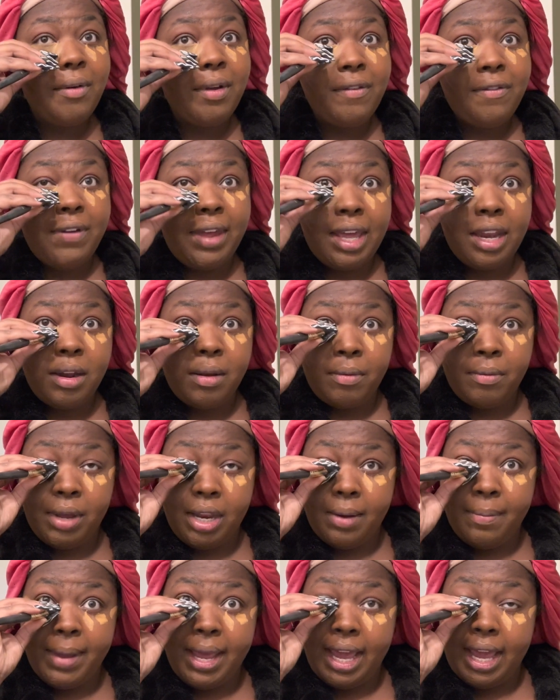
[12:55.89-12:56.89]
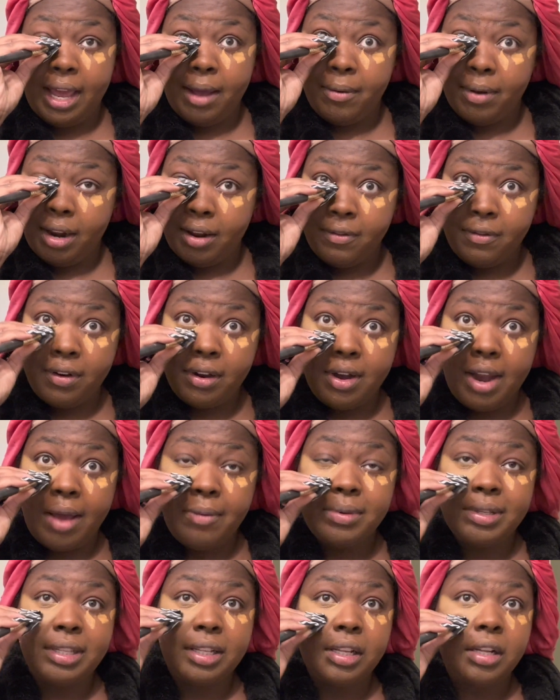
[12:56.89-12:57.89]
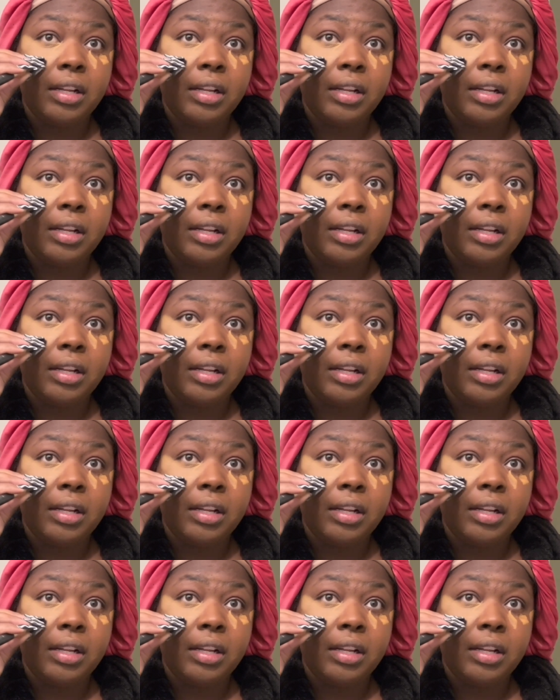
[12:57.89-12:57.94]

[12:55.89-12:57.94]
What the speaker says: We fed them, went to bed, whatever. They was